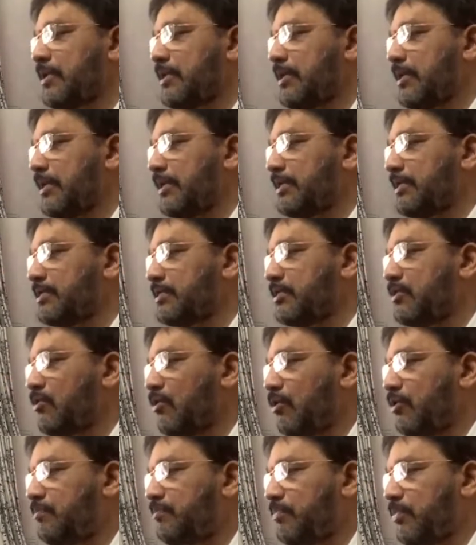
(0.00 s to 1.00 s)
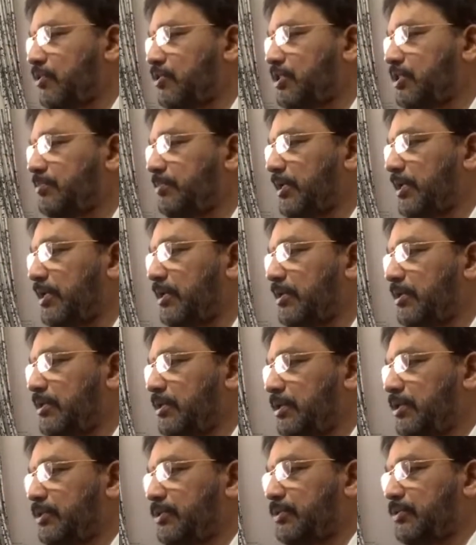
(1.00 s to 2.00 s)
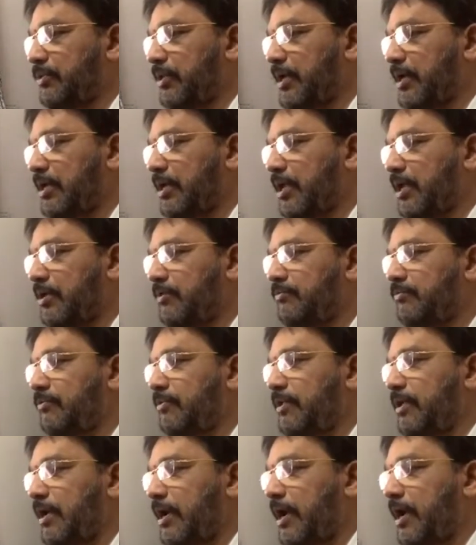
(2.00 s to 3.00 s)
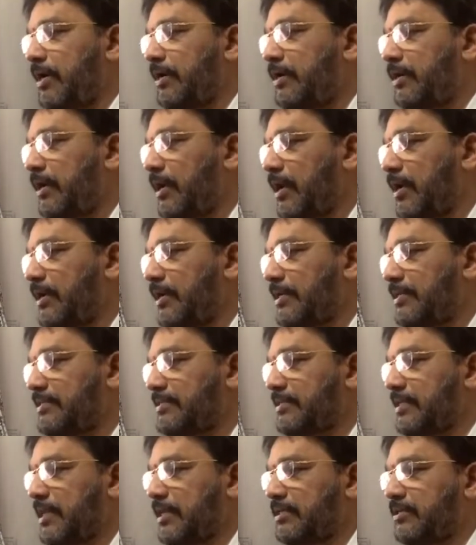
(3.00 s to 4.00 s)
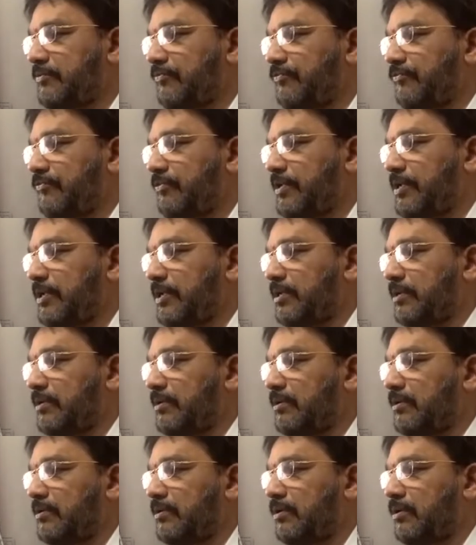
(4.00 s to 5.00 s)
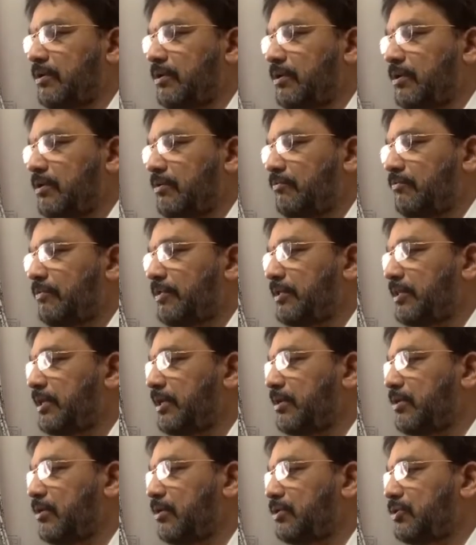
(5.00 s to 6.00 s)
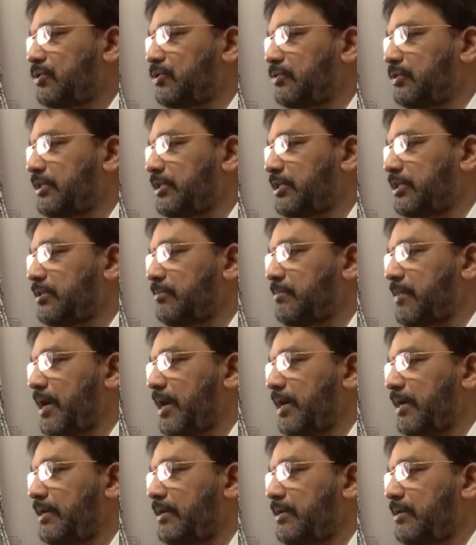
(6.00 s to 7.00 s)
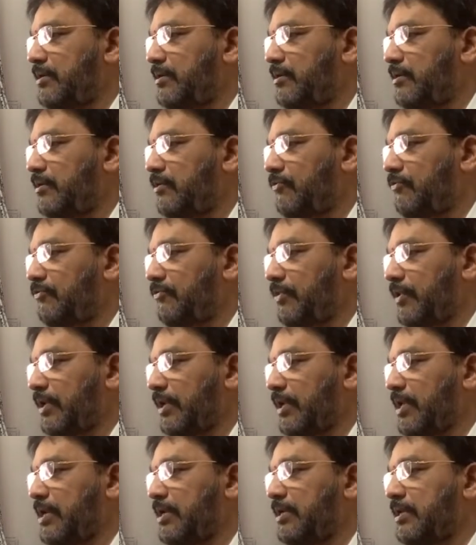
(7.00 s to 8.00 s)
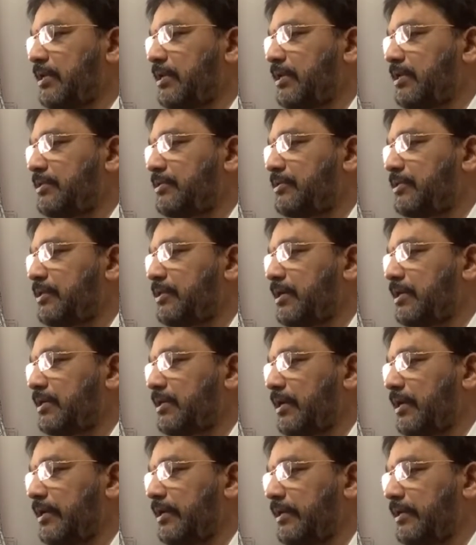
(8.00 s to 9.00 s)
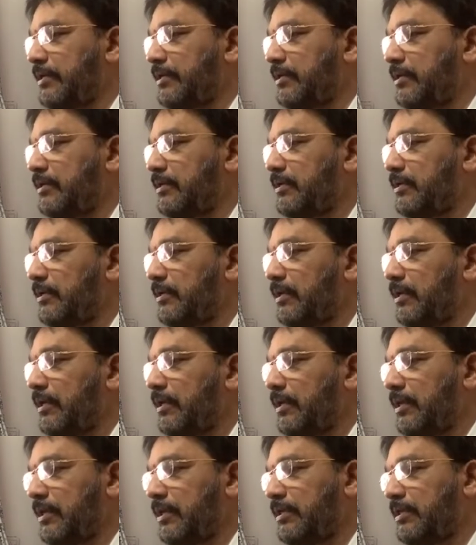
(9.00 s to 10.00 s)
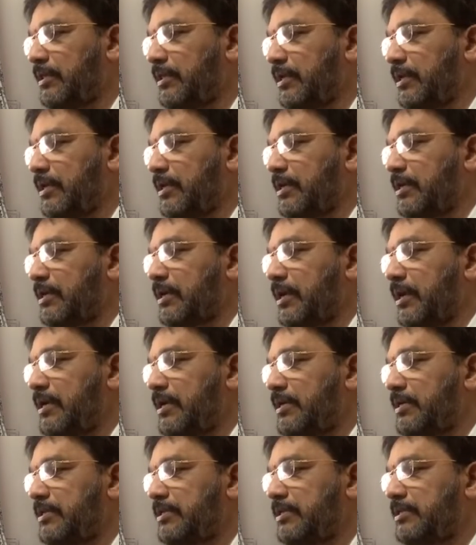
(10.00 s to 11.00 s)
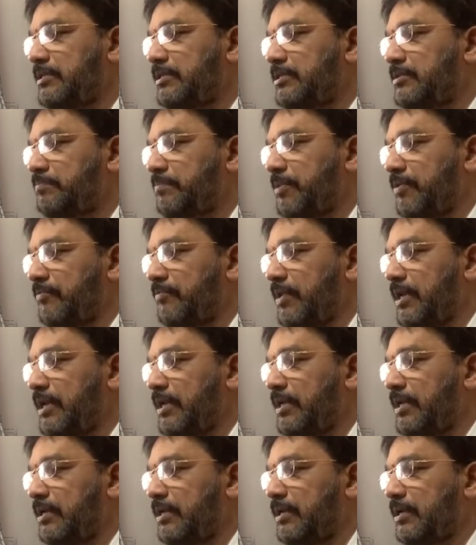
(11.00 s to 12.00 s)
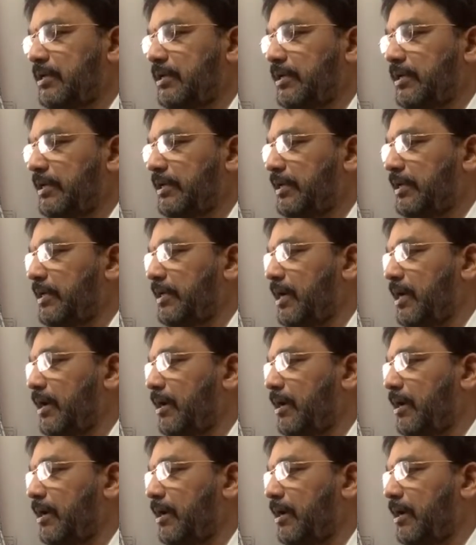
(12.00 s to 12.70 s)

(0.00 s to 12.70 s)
It is not possible to arrive at an exact figure with regard to the demand for agricultural credit in the conditions prevailing in India.